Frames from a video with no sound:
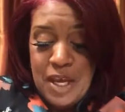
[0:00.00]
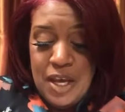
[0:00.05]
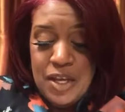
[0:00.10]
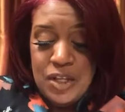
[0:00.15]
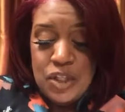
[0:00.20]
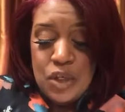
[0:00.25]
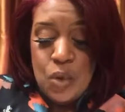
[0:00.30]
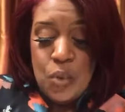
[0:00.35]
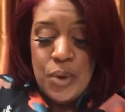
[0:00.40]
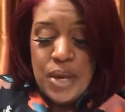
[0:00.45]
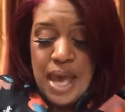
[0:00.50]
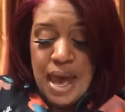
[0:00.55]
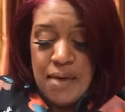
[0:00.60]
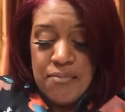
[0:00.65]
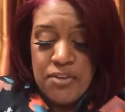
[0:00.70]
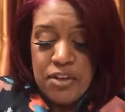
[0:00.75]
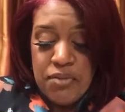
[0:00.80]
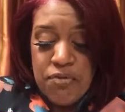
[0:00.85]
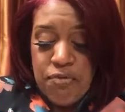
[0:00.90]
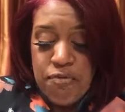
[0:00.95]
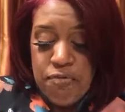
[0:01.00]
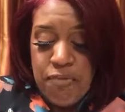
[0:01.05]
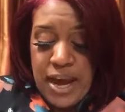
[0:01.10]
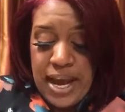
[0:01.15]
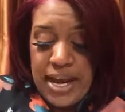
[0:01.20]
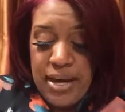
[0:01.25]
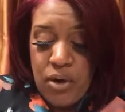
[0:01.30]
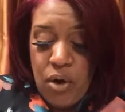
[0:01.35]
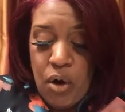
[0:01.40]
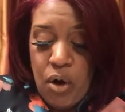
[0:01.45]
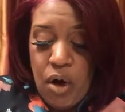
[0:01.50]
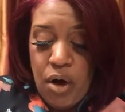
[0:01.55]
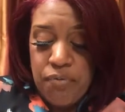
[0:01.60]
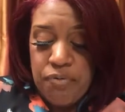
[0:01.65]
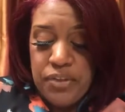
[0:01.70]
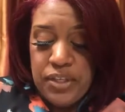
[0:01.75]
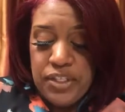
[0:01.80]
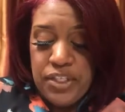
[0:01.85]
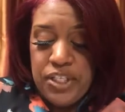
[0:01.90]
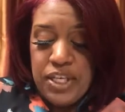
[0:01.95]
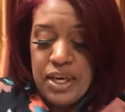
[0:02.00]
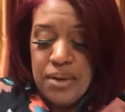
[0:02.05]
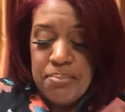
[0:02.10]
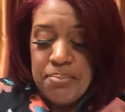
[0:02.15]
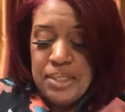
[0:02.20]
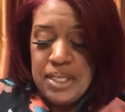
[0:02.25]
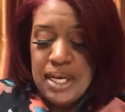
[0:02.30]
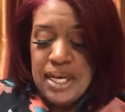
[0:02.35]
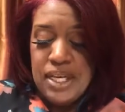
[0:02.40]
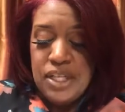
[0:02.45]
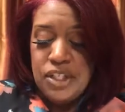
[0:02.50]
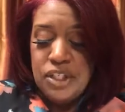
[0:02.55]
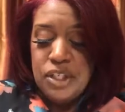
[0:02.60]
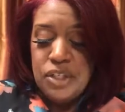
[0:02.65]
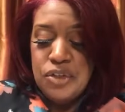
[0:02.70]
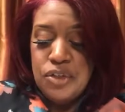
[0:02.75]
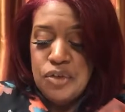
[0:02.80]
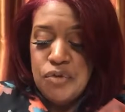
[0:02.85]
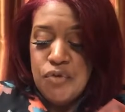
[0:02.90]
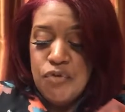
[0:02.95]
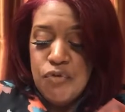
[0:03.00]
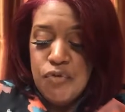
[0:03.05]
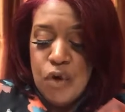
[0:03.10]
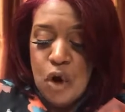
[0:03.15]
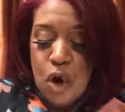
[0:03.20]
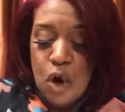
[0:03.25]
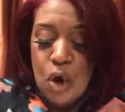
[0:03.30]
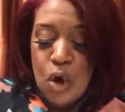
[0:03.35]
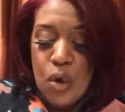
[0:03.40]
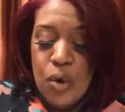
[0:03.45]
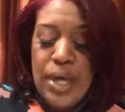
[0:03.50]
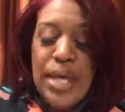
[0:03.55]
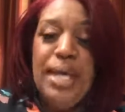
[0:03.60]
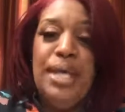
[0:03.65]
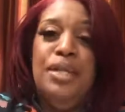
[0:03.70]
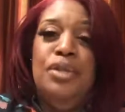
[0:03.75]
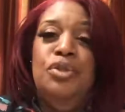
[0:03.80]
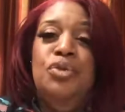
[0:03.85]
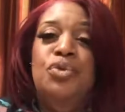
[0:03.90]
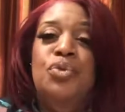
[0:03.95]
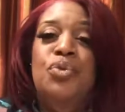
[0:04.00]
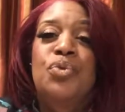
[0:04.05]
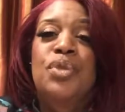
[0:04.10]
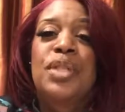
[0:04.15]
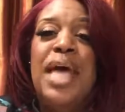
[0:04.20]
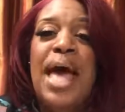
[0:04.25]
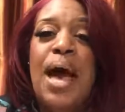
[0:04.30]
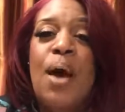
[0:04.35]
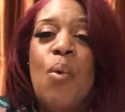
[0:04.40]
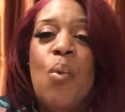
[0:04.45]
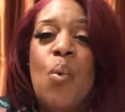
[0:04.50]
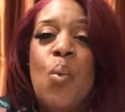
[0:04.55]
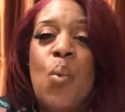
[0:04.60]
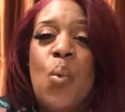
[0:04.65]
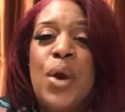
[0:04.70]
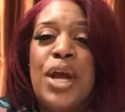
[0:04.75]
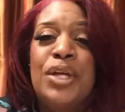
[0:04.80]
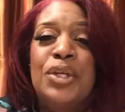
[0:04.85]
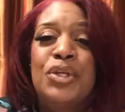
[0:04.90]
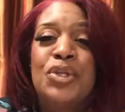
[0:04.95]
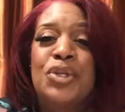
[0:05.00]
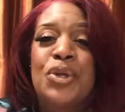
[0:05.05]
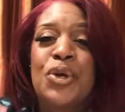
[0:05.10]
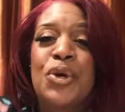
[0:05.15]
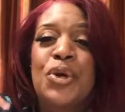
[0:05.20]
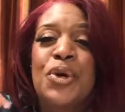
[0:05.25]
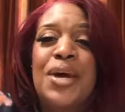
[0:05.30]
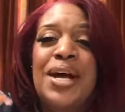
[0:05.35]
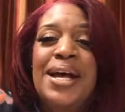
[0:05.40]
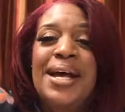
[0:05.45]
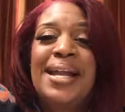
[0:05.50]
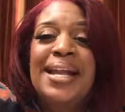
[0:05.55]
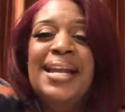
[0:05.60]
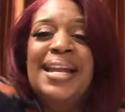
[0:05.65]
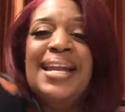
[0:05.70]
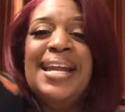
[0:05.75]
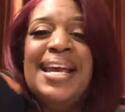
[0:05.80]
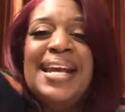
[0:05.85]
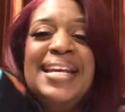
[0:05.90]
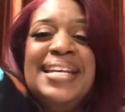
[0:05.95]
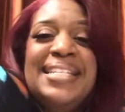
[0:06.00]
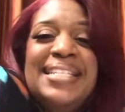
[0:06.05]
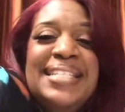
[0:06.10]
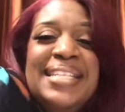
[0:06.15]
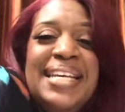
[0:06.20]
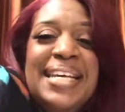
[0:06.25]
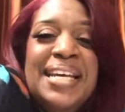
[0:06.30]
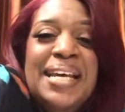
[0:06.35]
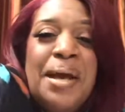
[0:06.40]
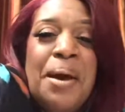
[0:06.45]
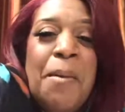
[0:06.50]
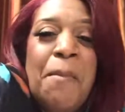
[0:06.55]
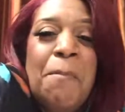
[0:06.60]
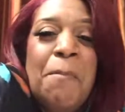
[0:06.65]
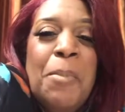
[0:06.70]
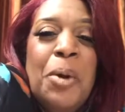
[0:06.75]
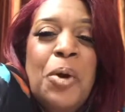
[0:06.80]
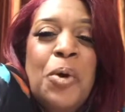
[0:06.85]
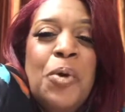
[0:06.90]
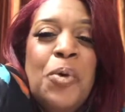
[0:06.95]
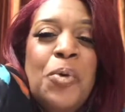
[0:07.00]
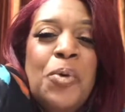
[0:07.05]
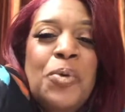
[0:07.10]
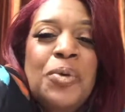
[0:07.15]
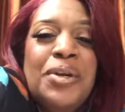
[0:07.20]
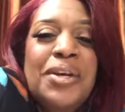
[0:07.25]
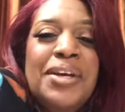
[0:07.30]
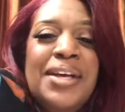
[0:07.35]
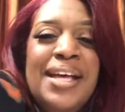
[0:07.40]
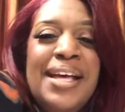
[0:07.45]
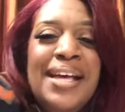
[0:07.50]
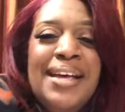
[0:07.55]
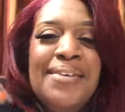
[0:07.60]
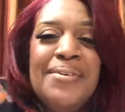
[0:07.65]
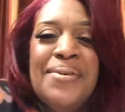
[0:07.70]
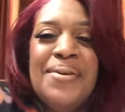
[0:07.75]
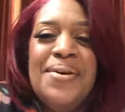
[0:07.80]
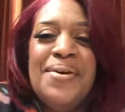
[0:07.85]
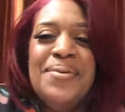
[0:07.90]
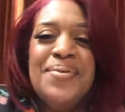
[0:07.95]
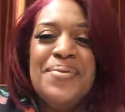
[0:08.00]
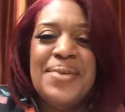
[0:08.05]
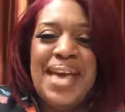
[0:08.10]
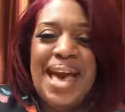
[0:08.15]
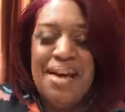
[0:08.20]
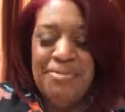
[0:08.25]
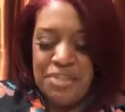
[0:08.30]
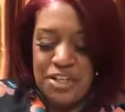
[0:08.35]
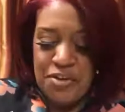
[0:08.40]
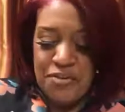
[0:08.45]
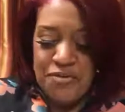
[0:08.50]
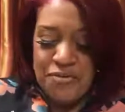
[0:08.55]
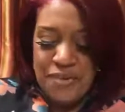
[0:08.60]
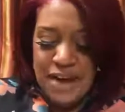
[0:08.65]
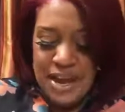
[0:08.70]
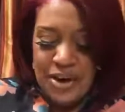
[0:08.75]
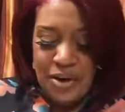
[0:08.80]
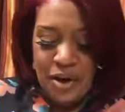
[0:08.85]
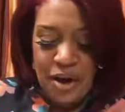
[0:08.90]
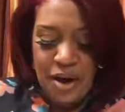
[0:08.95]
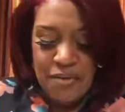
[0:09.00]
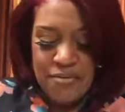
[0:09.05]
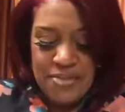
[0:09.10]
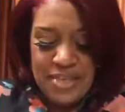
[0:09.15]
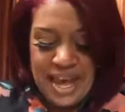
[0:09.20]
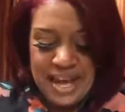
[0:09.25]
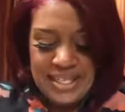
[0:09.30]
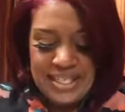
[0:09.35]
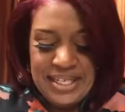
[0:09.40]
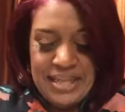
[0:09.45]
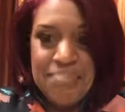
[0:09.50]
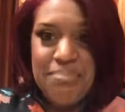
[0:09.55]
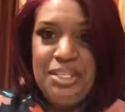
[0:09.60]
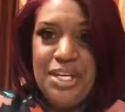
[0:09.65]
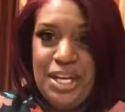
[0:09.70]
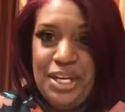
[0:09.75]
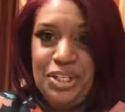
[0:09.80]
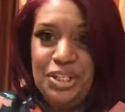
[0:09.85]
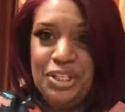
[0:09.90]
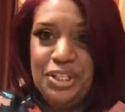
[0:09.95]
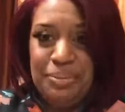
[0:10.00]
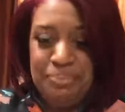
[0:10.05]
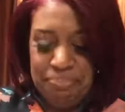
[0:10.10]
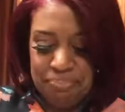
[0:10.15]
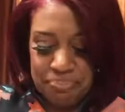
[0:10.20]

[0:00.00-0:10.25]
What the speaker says: So we have to fight off the temptation to fall into that winter lazy mode. We have to fight off that temptation,